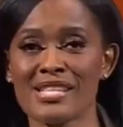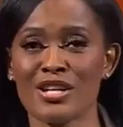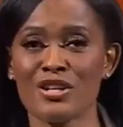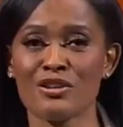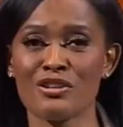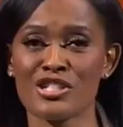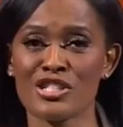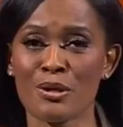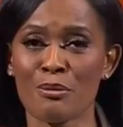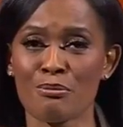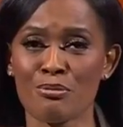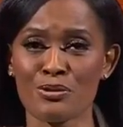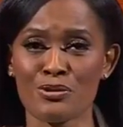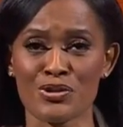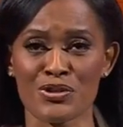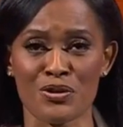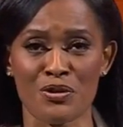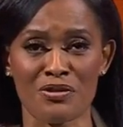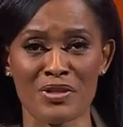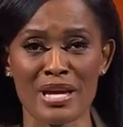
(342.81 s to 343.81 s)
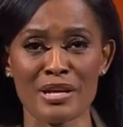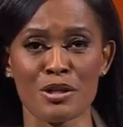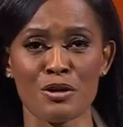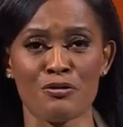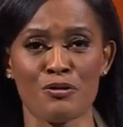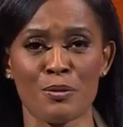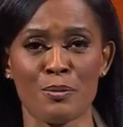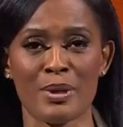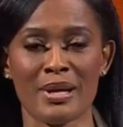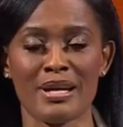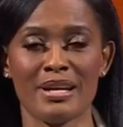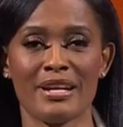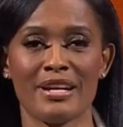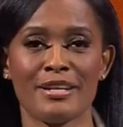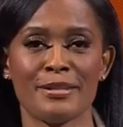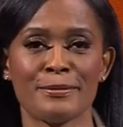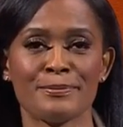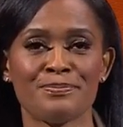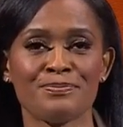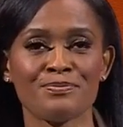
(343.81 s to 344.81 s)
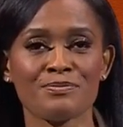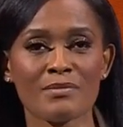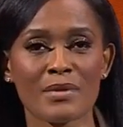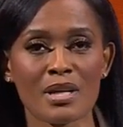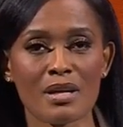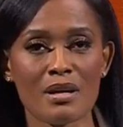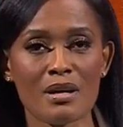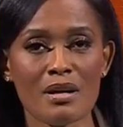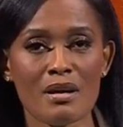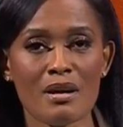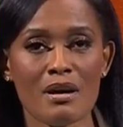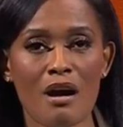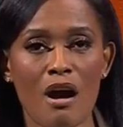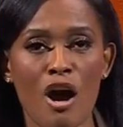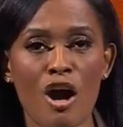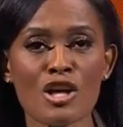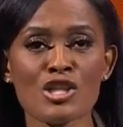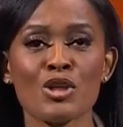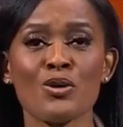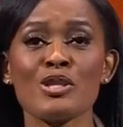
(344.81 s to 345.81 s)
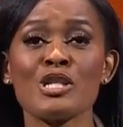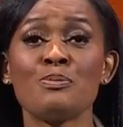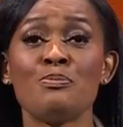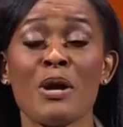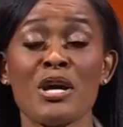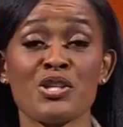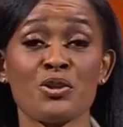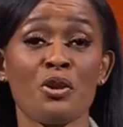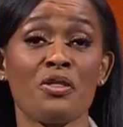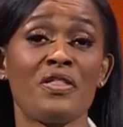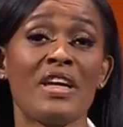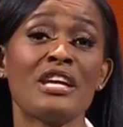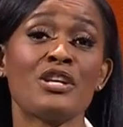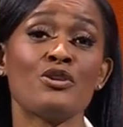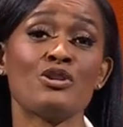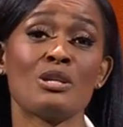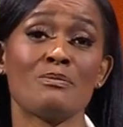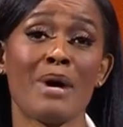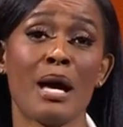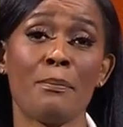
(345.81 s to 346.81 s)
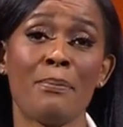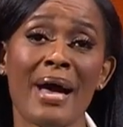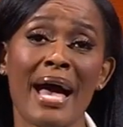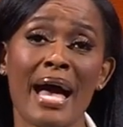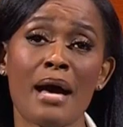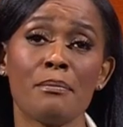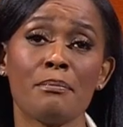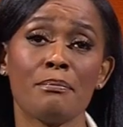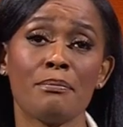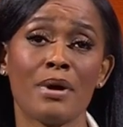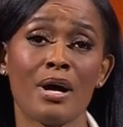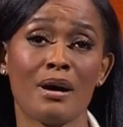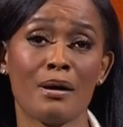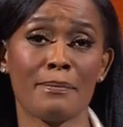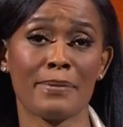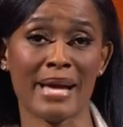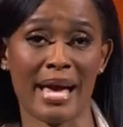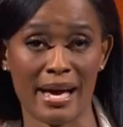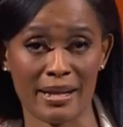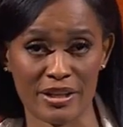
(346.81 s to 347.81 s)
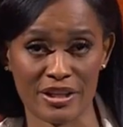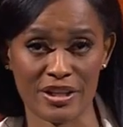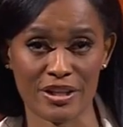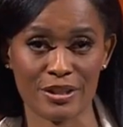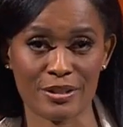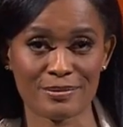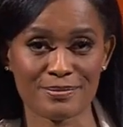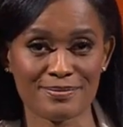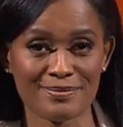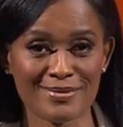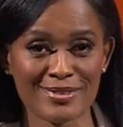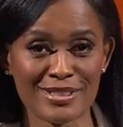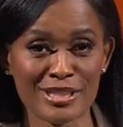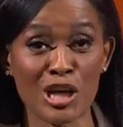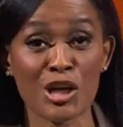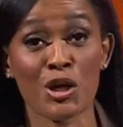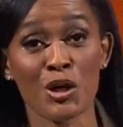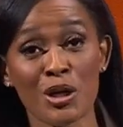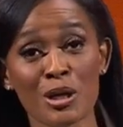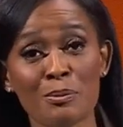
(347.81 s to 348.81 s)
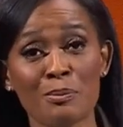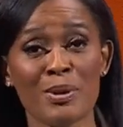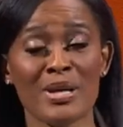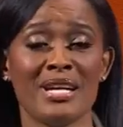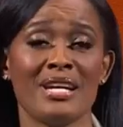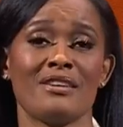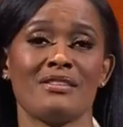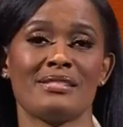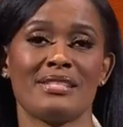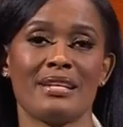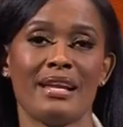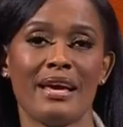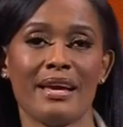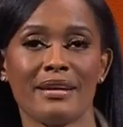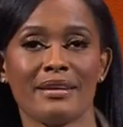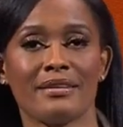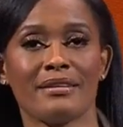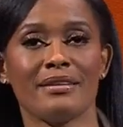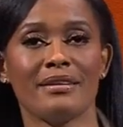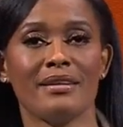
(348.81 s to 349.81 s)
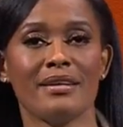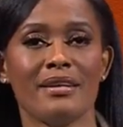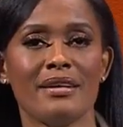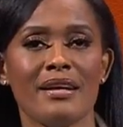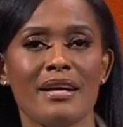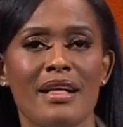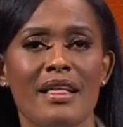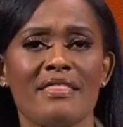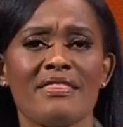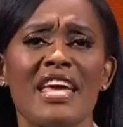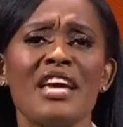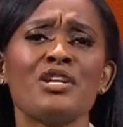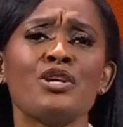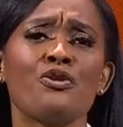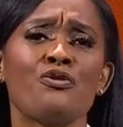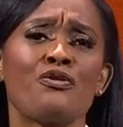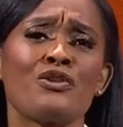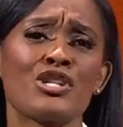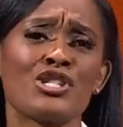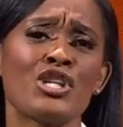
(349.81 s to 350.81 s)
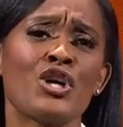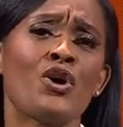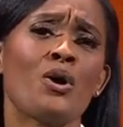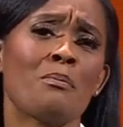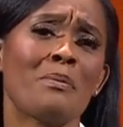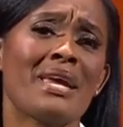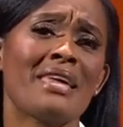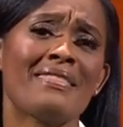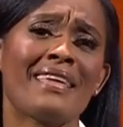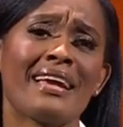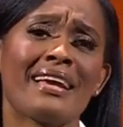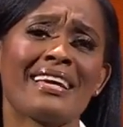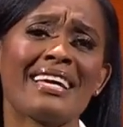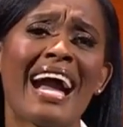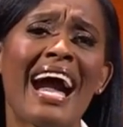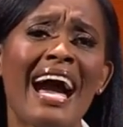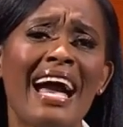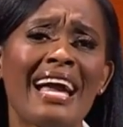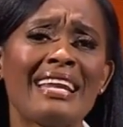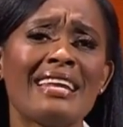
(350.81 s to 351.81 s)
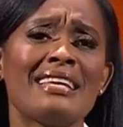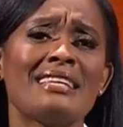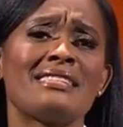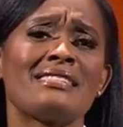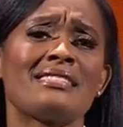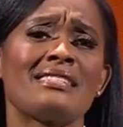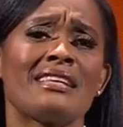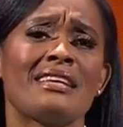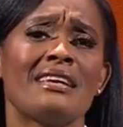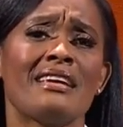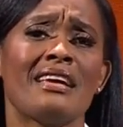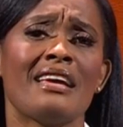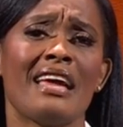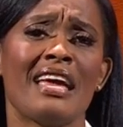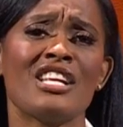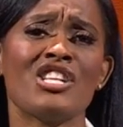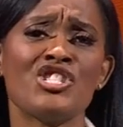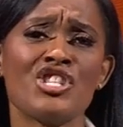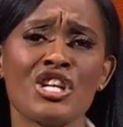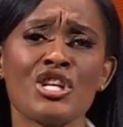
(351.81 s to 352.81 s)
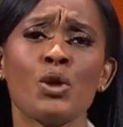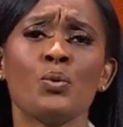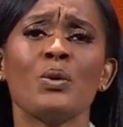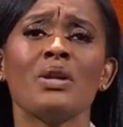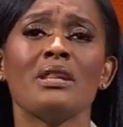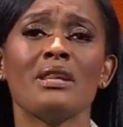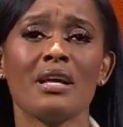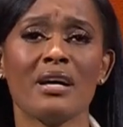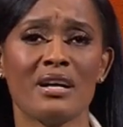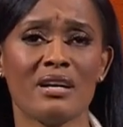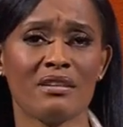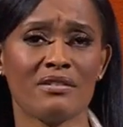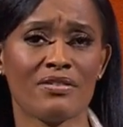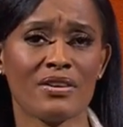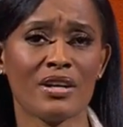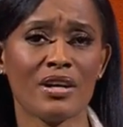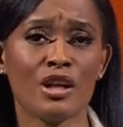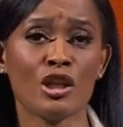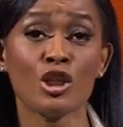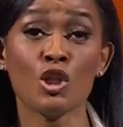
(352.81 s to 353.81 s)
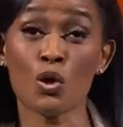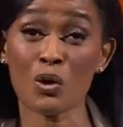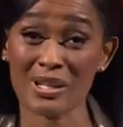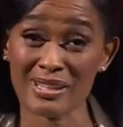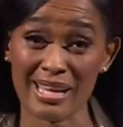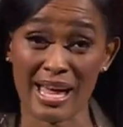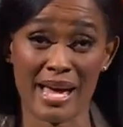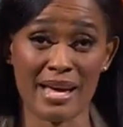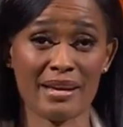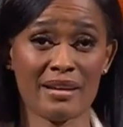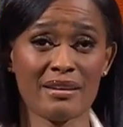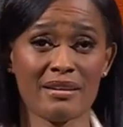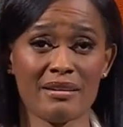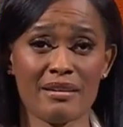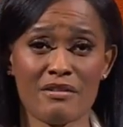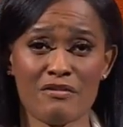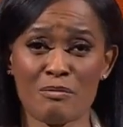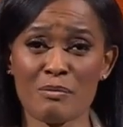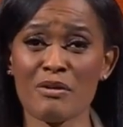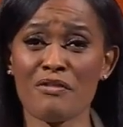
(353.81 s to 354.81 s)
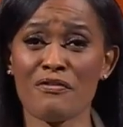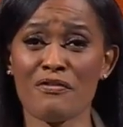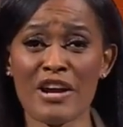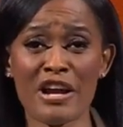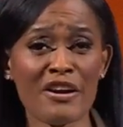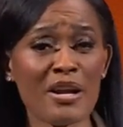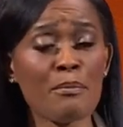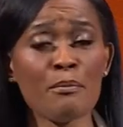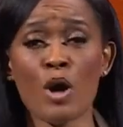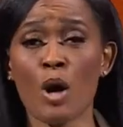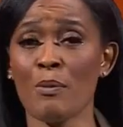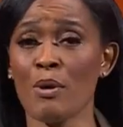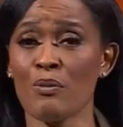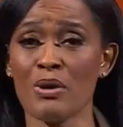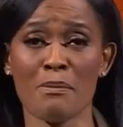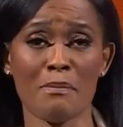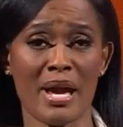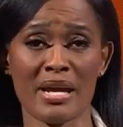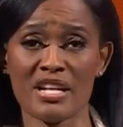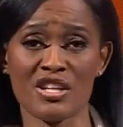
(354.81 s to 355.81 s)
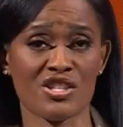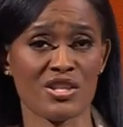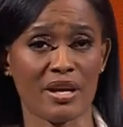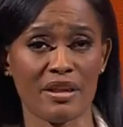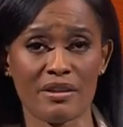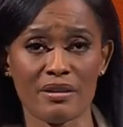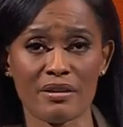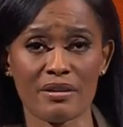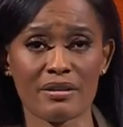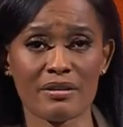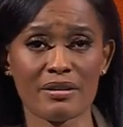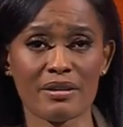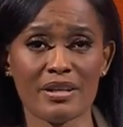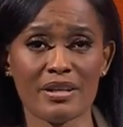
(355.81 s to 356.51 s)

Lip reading: Senator Jim Brewster, thank you for being here. Also a special thank you to my Pat Bob Gallagher that couldn't be here today. Thank you for showing me that kindness and genuine love look like from the very moment we met each other.